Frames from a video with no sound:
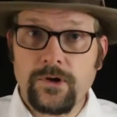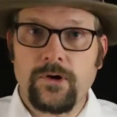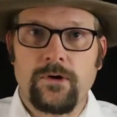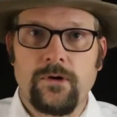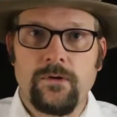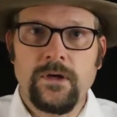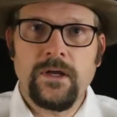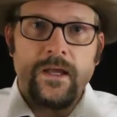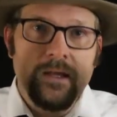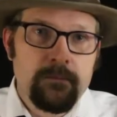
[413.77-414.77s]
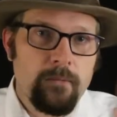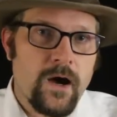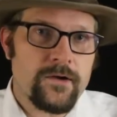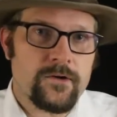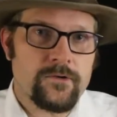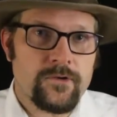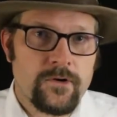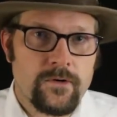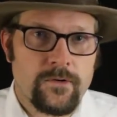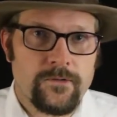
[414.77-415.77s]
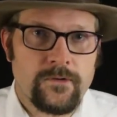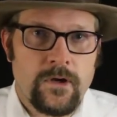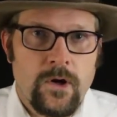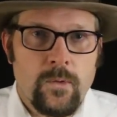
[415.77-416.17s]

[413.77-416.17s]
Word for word: girdle in modern turtles,